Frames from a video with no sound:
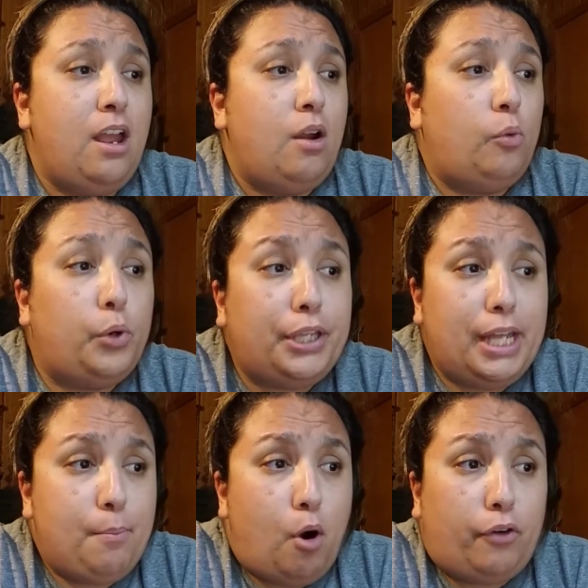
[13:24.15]
Really,
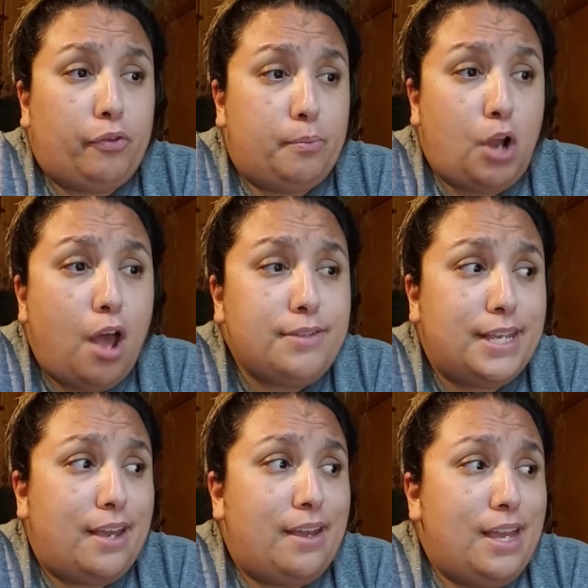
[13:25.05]
apart from
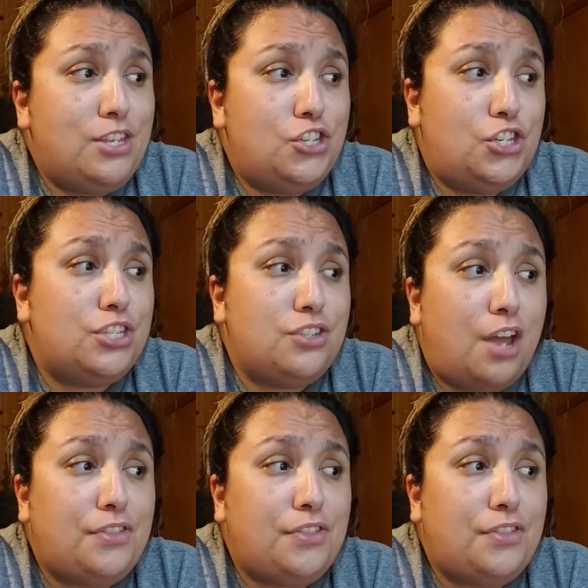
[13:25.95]
nausea, it's just not